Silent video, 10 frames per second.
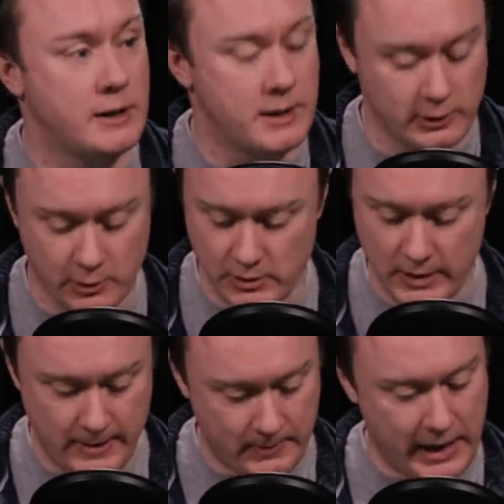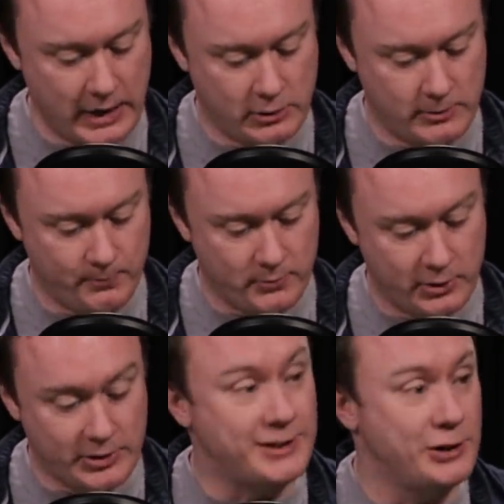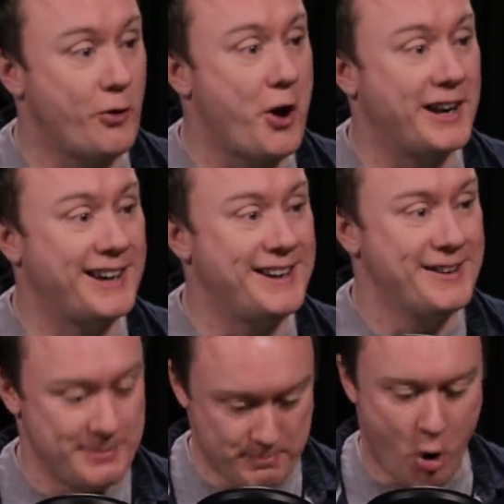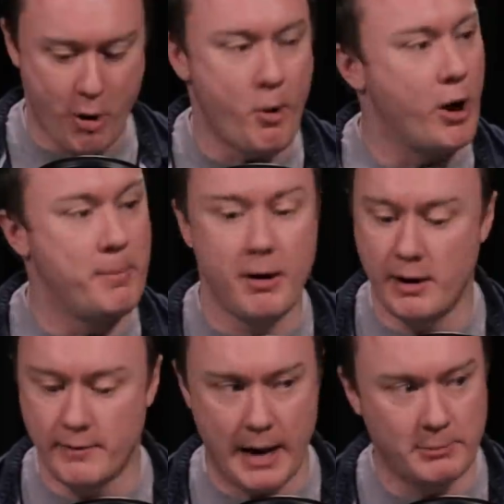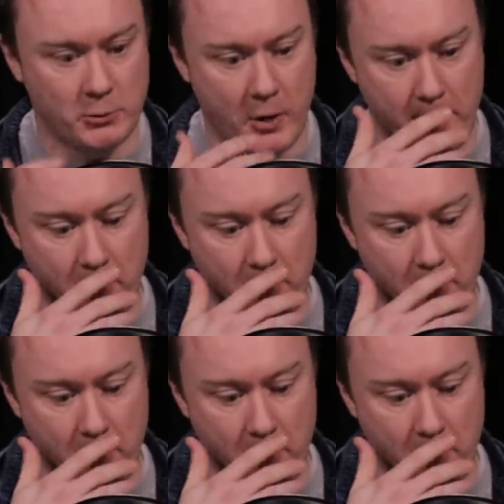did that. So it's, it is satisfyingly my, my period of games as well.